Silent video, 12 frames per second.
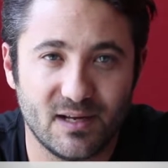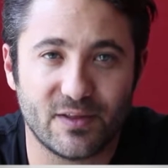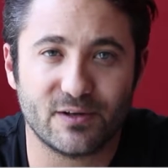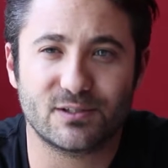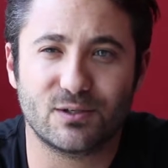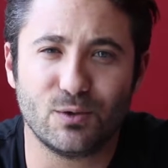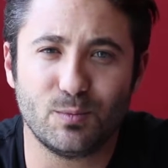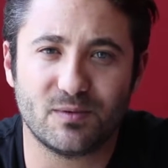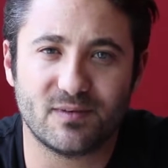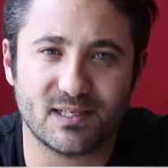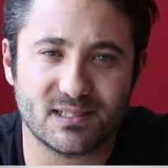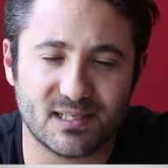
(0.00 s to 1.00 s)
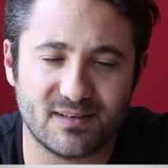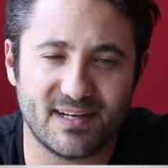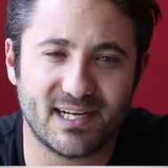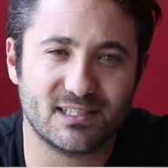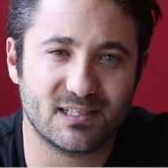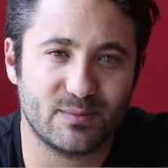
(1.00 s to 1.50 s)
There's a group of us that have
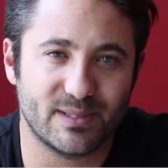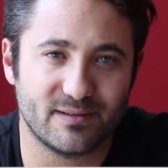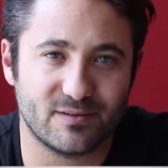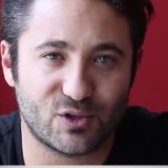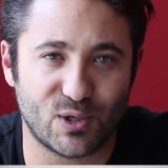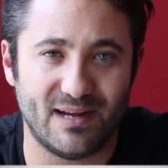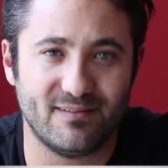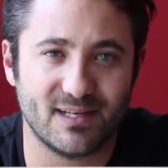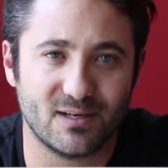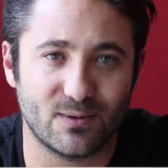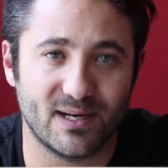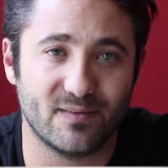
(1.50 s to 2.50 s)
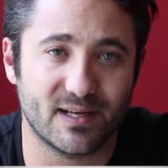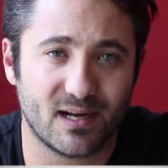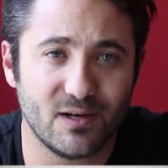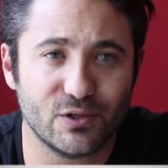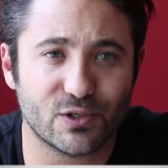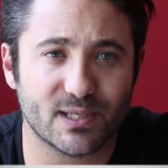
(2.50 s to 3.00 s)
actually been traveling around the
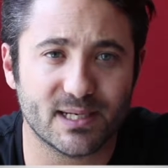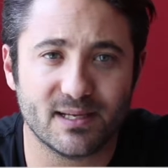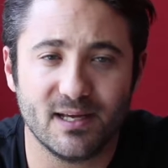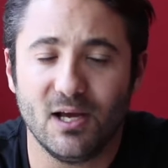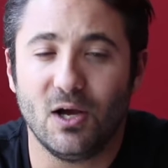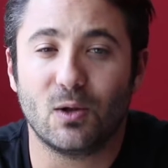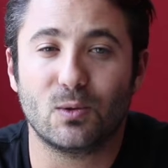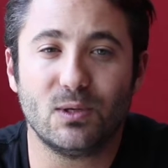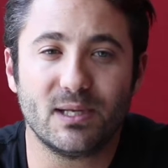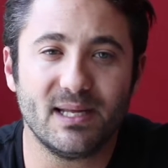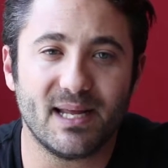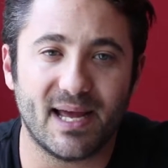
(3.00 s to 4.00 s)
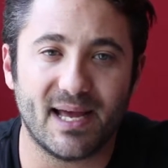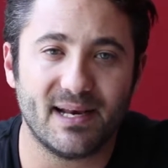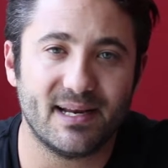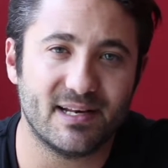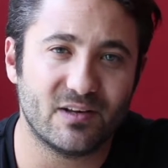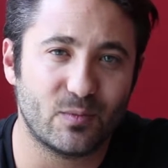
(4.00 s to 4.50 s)
country looking
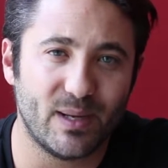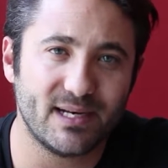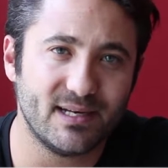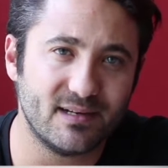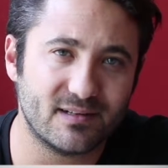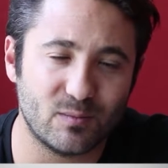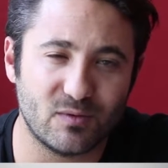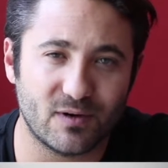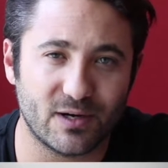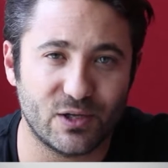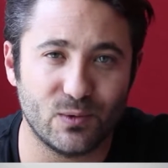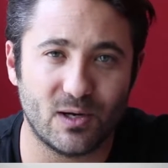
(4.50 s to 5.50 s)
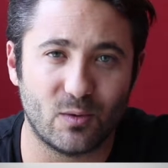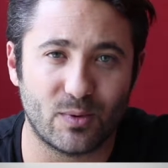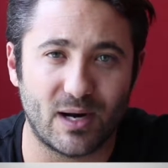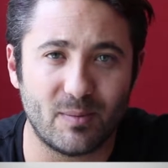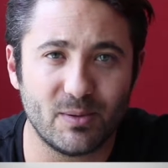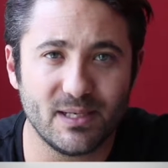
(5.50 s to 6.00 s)
at inspecting some of our QL
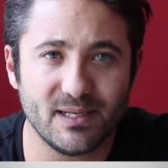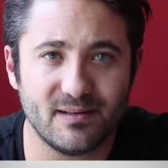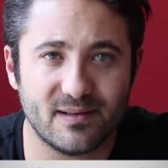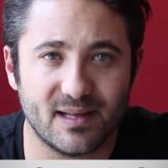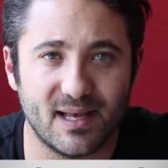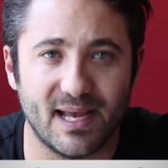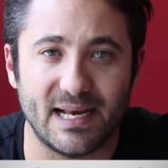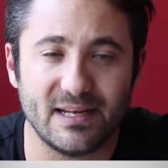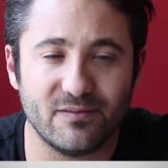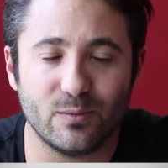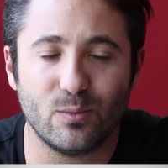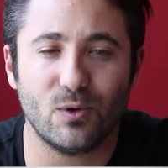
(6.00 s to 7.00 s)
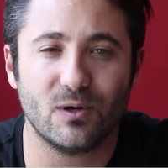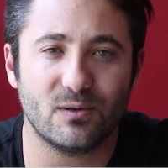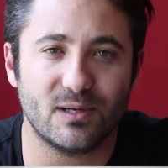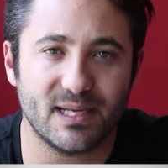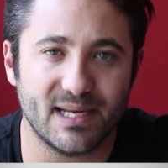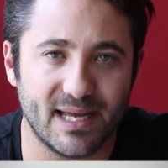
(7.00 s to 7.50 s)
properties, and even more
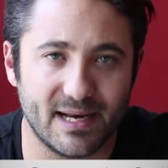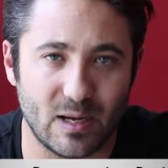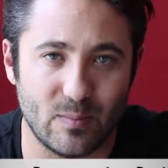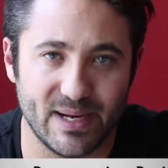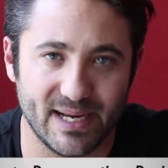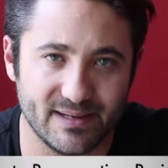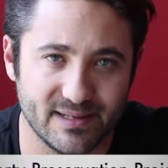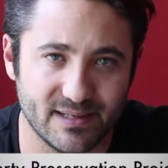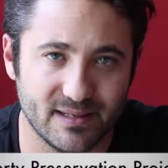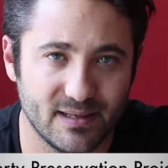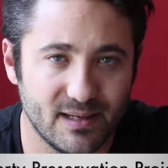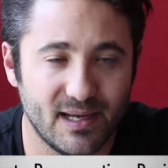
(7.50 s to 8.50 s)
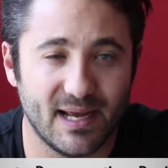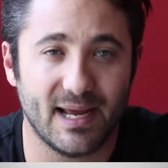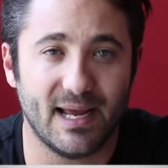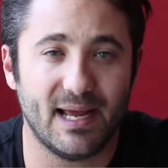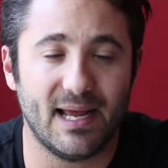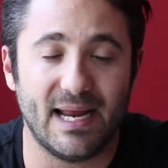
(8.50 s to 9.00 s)
looking at abandoned
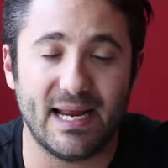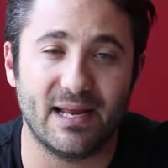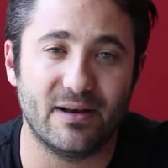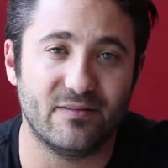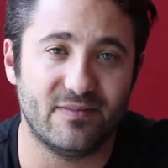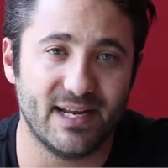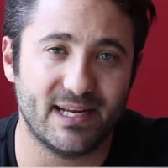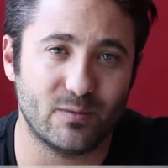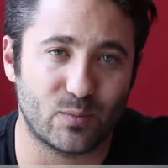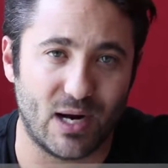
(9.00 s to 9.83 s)
and vacant